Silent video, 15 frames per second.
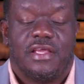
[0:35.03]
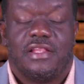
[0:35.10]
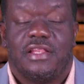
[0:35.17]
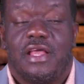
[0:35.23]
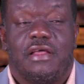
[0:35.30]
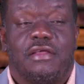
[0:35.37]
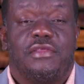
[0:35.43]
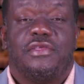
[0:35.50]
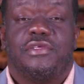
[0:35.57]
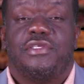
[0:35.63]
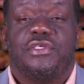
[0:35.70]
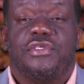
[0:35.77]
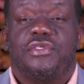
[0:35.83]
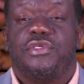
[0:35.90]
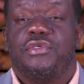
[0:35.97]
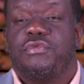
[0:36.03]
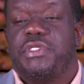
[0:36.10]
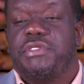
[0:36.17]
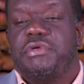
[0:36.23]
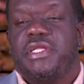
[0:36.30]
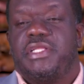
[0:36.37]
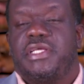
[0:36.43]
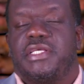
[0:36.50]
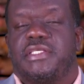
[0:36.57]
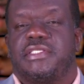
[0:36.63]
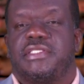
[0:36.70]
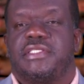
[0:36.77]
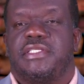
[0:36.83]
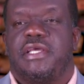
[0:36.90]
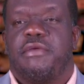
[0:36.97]
Now, you, you, you, we read
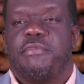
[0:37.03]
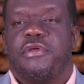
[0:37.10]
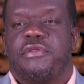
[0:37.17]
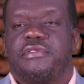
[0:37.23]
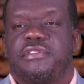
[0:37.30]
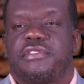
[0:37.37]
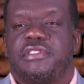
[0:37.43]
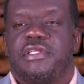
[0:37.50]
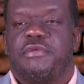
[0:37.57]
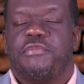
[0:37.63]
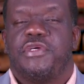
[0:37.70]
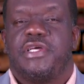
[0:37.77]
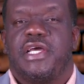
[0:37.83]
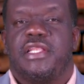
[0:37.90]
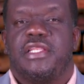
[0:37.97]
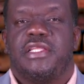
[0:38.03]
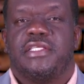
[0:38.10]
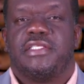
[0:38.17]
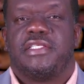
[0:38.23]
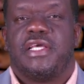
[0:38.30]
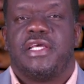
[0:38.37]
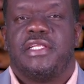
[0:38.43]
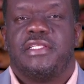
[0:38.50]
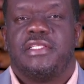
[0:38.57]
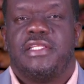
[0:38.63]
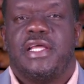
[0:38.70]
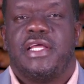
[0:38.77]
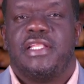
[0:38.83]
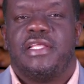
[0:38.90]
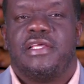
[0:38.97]
yesterday about Nebuchadnezzar and
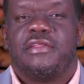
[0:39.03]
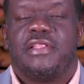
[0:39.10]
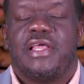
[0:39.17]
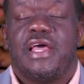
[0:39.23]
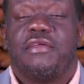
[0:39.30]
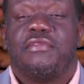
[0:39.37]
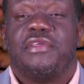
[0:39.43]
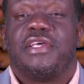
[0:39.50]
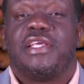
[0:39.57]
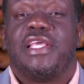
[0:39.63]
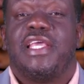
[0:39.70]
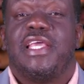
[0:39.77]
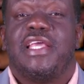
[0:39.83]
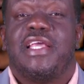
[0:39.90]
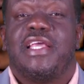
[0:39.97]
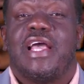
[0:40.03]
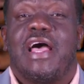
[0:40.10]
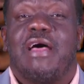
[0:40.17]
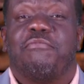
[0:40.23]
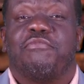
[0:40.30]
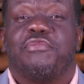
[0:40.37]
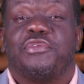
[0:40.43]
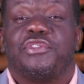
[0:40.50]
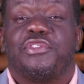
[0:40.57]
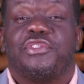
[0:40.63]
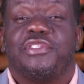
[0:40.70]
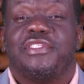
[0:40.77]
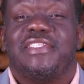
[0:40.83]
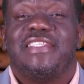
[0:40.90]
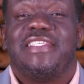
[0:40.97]
Daniel, how the king
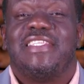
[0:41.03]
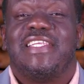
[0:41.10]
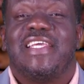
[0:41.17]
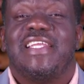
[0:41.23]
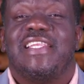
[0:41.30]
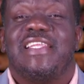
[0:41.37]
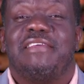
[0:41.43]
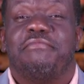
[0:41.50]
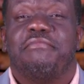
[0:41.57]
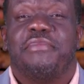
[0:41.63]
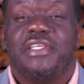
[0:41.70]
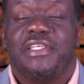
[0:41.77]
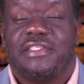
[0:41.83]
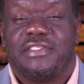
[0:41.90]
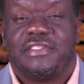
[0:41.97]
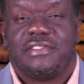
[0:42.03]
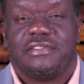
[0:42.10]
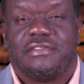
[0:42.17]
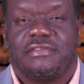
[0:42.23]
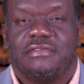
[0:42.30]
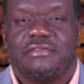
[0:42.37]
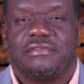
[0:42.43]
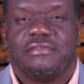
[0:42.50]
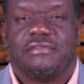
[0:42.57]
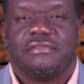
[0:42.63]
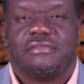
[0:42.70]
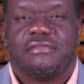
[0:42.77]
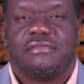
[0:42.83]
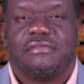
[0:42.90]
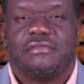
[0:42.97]
apportioned daily meats
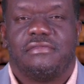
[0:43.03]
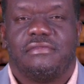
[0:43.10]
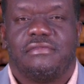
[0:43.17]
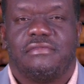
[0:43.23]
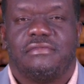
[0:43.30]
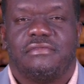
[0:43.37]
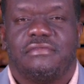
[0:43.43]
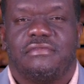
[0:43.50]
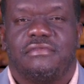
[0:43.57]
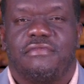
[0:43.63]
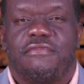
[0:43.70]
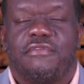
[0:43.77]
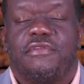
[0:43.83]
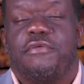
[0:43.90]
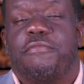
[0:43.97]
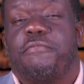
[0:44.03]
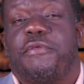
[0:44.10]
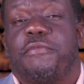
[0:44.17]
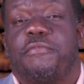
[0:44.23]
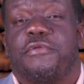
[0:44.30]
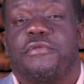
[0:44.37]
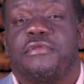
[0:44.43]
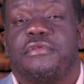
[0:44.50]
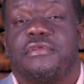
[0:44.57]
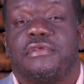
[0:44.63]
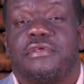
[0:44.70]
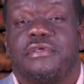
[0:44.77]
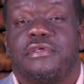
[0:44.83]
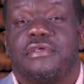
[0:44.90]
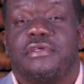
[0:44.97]
for the people
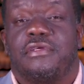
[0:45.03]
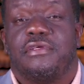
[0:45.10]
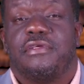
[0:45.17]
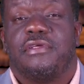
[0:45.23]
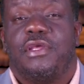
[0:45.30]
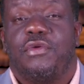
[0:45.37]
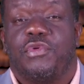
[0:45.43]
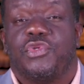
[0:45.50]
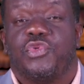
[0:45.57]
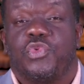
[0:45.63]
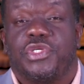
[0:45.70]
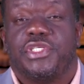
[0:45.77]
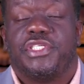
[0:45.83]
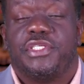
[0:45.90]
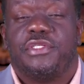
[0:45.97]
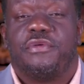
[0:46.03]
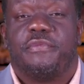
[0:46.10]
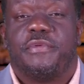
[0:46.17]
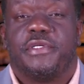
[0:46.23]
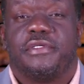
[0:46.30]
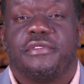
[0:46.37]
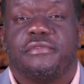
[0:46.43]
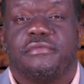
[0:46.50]
he was watching over.